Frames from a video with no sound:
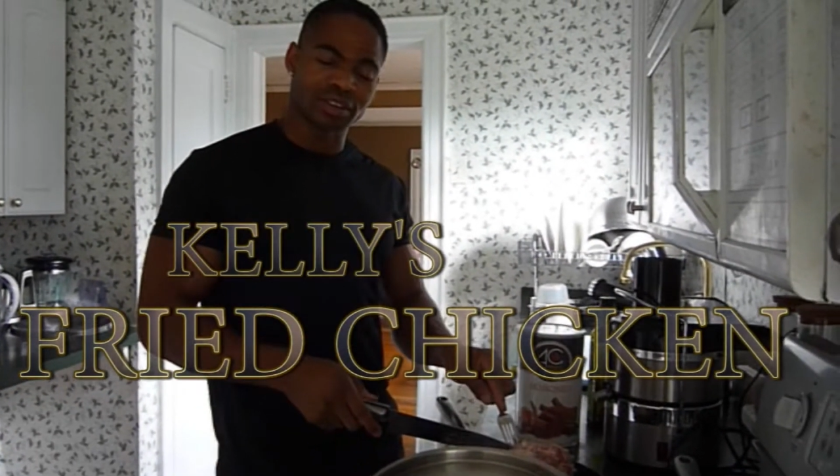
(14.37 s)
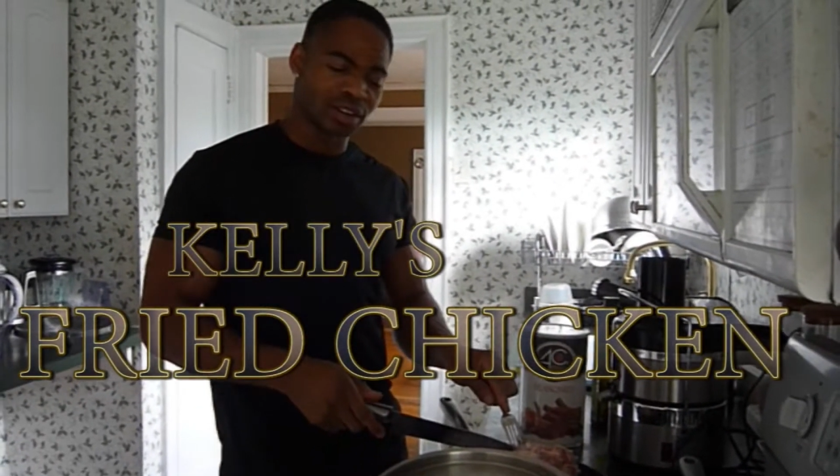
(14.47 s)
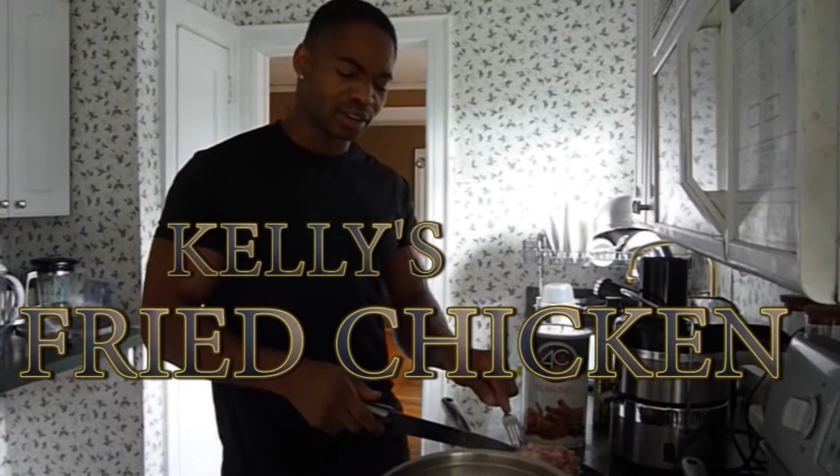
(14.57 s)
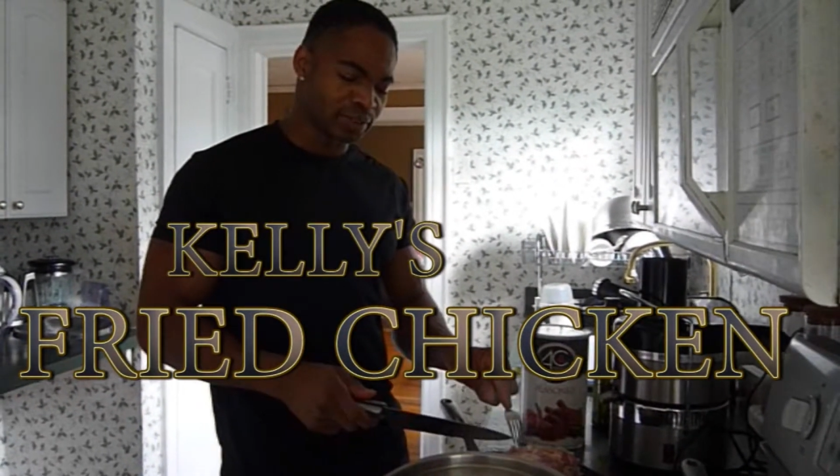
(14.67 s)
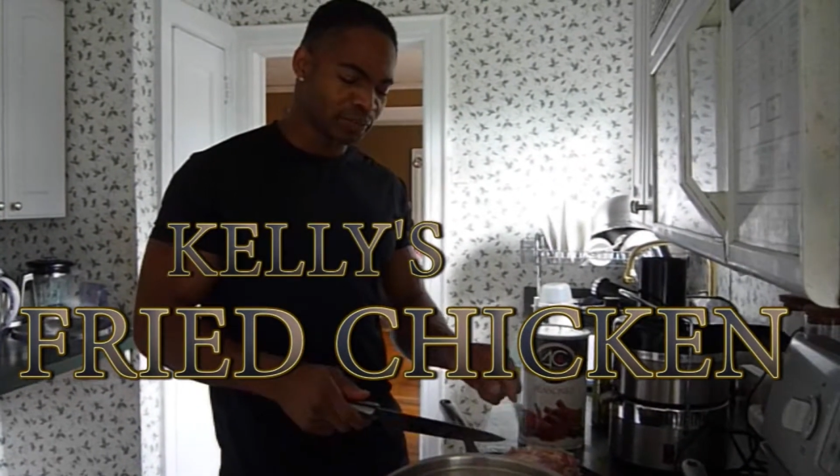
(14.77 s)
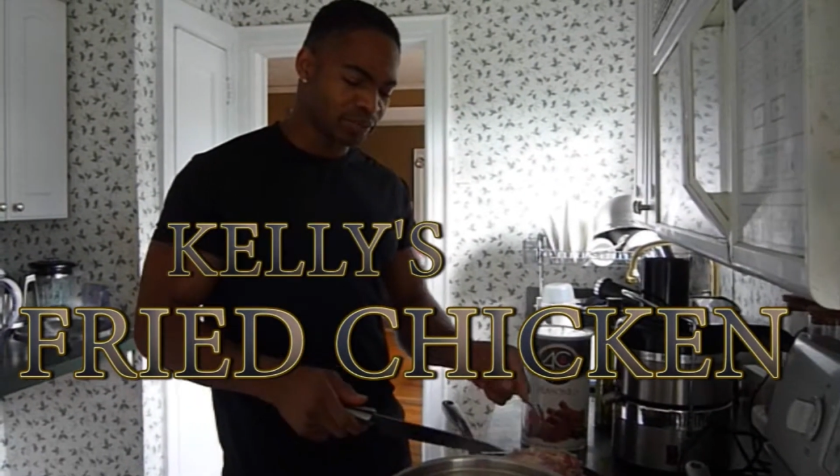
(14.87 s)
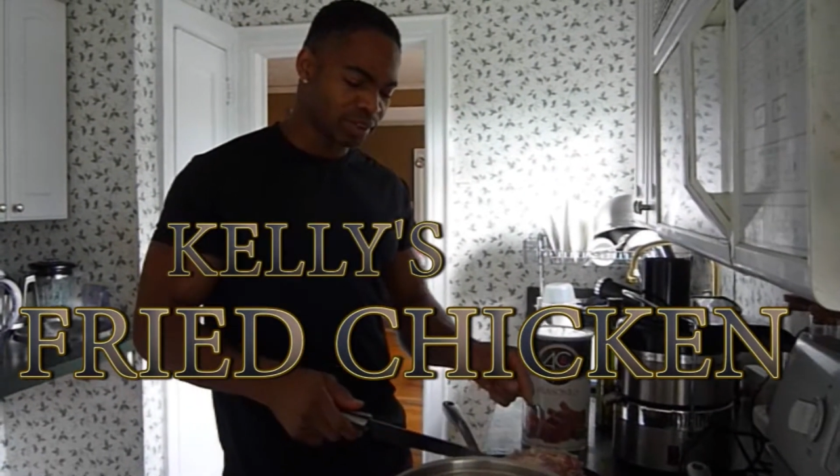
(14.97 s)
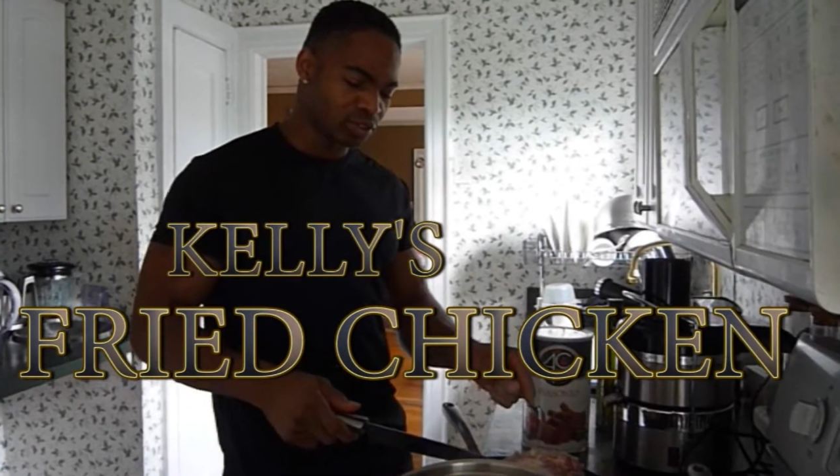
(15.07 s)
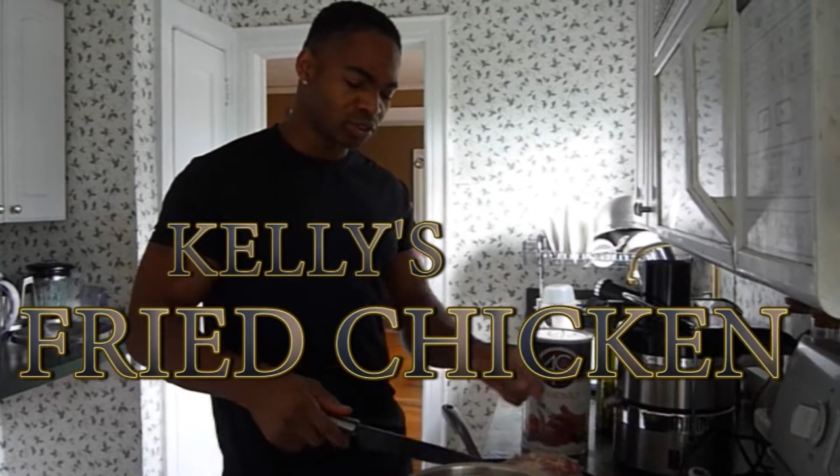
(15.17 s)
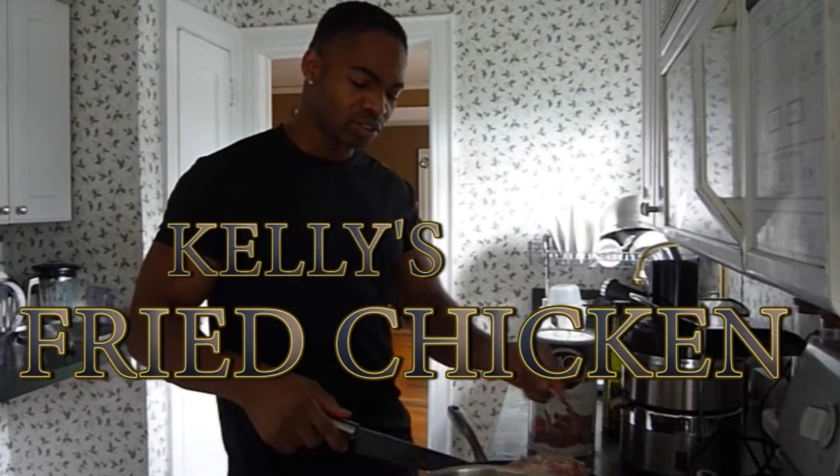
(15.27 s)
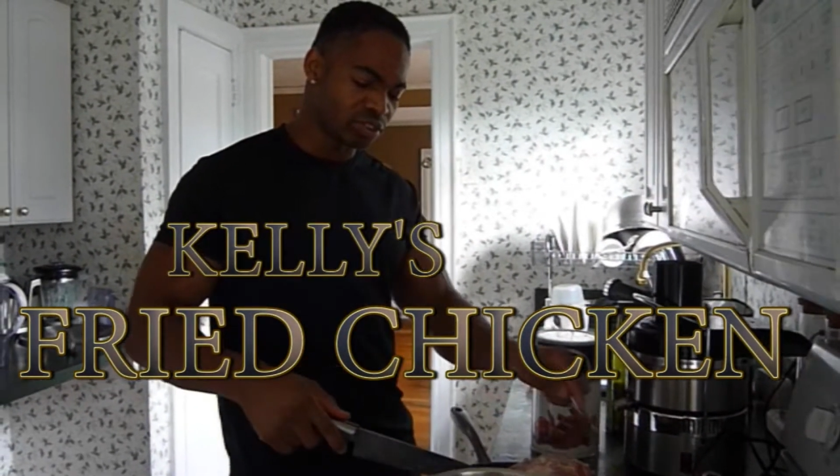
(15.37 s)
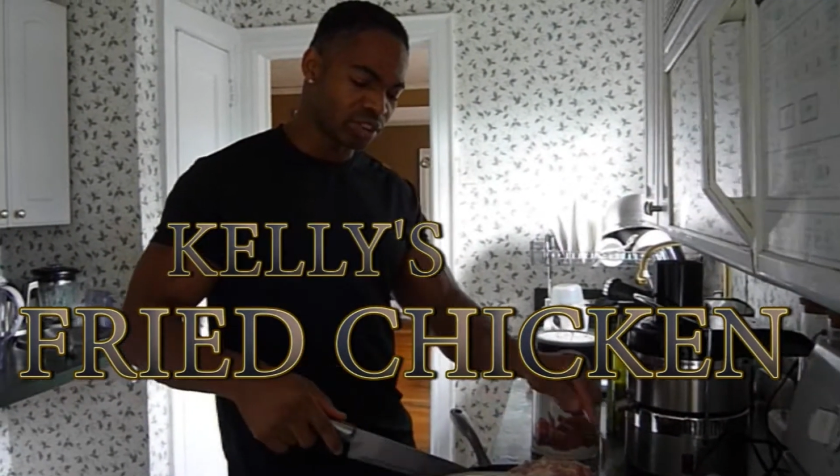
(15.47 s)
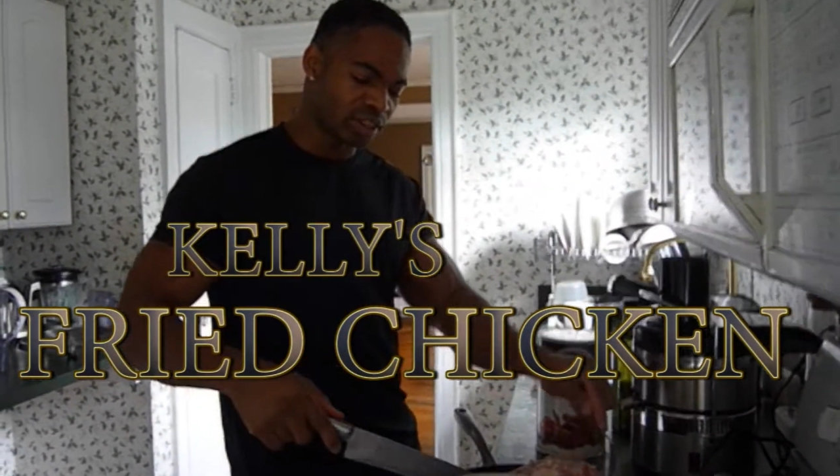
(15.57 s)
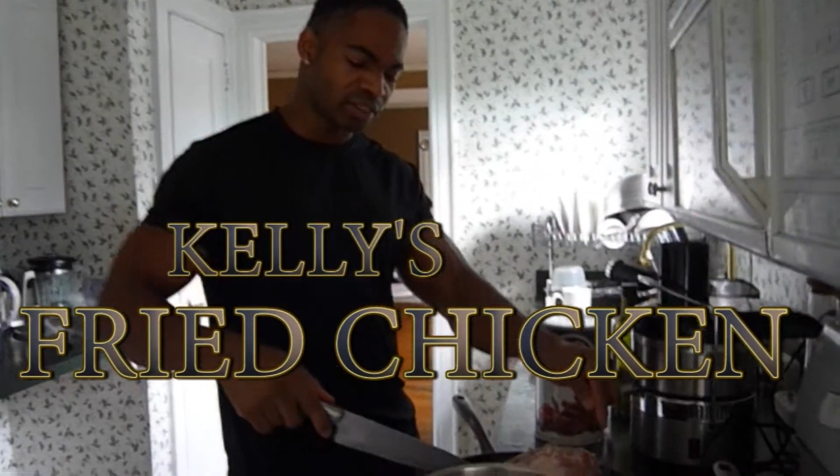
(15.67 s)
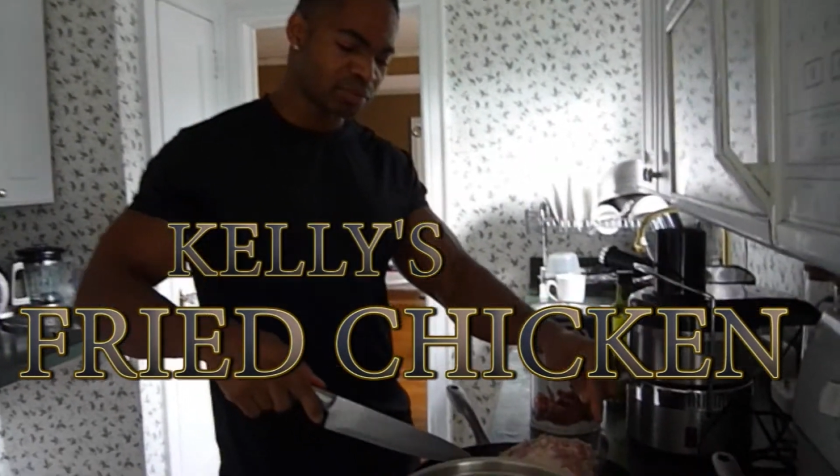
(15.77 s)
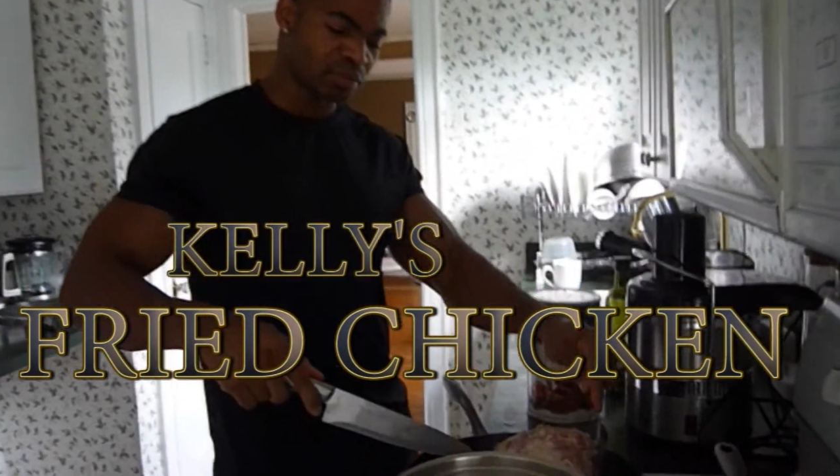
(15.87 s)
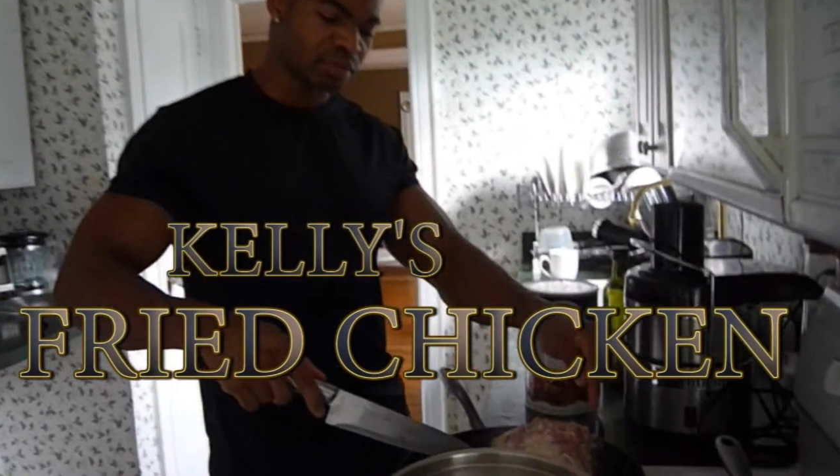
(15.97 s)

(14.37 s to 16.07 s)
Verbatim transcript: uh, as you can see,